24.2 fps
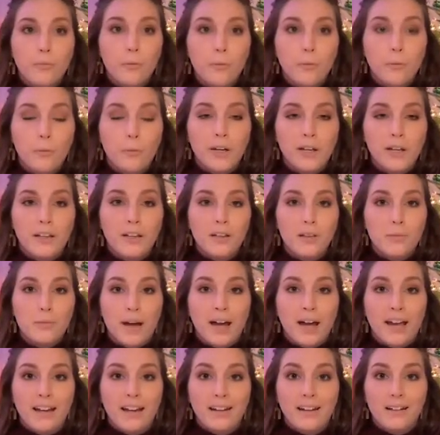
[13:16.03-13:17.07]
with
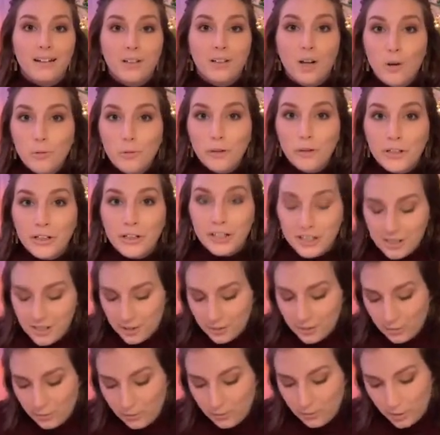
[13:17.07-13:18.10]
my
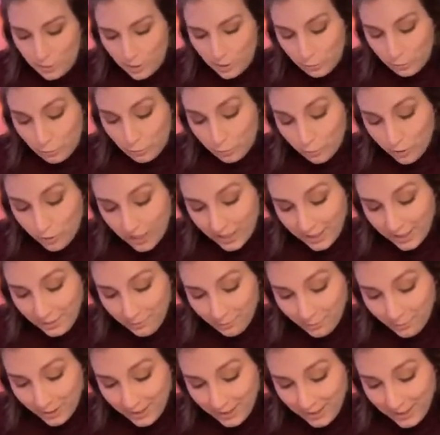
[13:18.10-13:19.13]
coworkers, which was really,
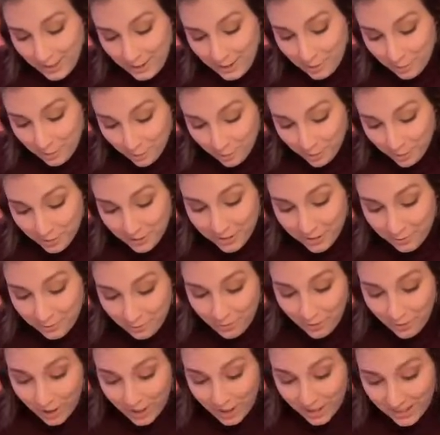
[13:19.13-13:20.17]
really cool and
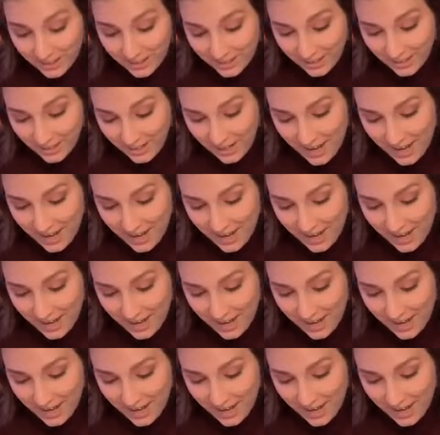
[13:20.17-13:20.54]
fun.